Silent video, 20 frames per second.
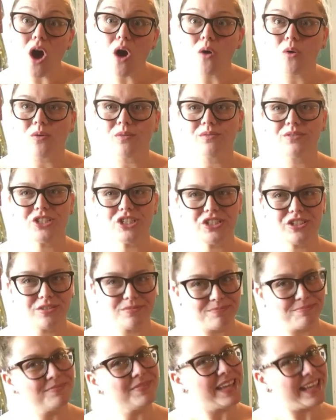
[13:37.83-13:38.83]
Oh,
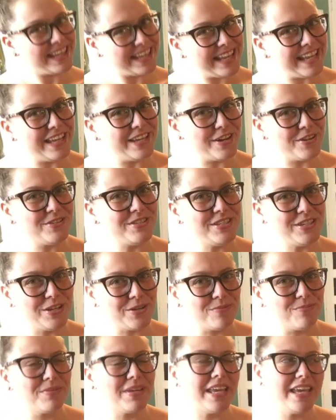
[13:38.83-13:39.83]
keto
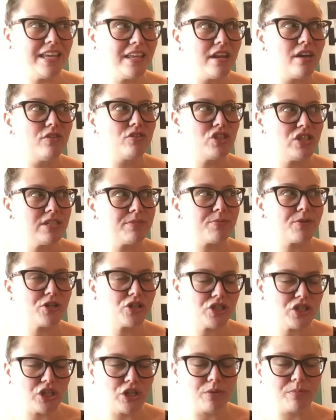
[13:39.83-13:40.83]
soup, keto
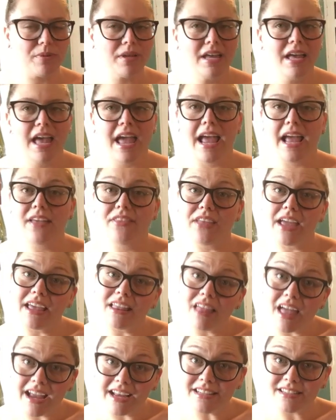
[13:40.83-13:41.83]
cheeseburger soup. And
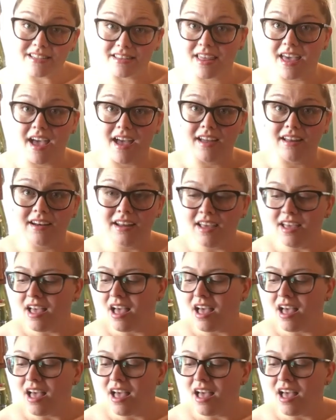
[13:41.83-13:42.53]
they liked that.